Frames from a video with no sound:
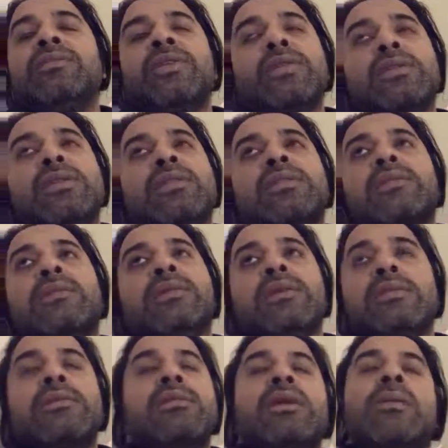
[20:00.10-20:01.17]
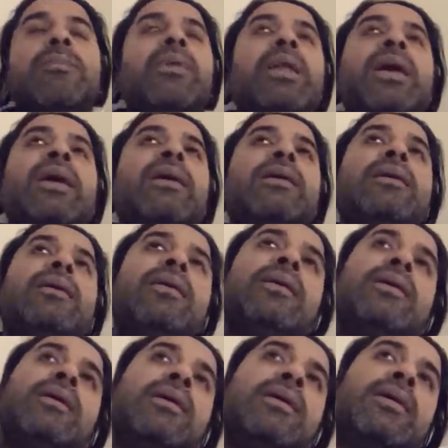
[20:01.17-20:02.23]
physics doesn't apply,
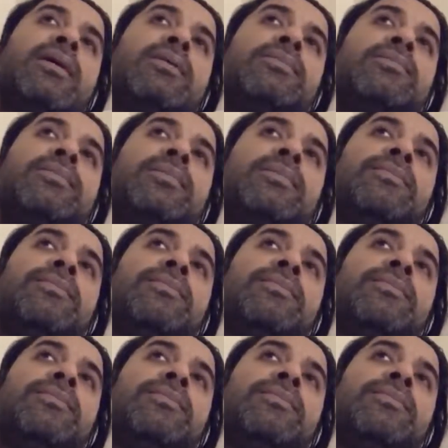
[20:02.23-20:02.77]
um,